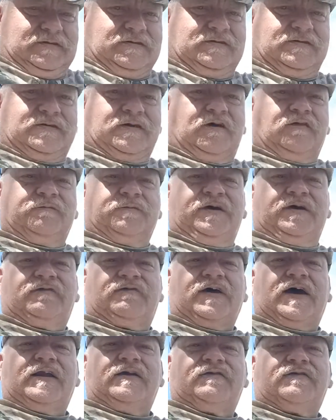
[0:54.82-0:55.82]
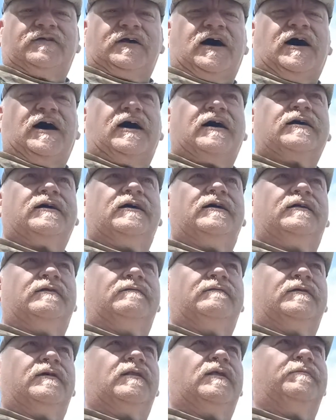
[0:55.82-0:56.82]
tells me it's out of stock,
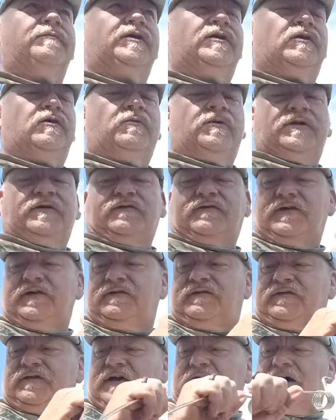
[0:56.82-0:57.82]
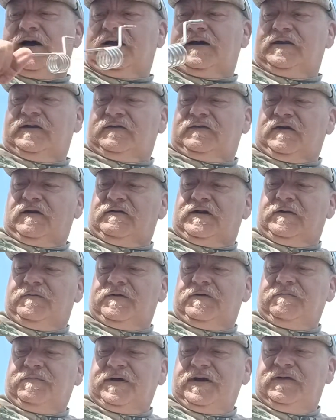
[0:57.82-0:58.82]
and they'll let me know when it's in stock, and it's already
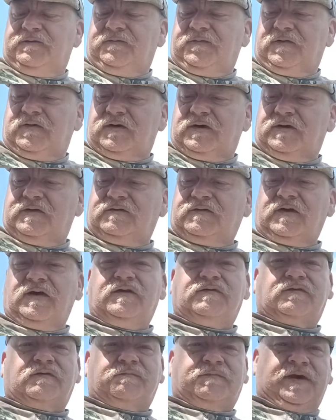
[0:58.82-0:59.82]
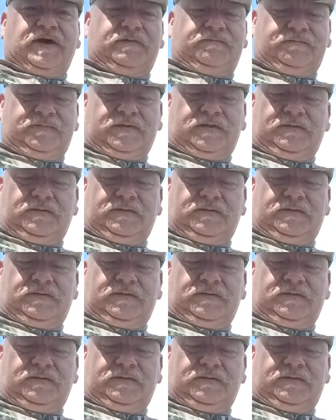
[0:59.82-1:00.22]
been paid for, and it's a pain.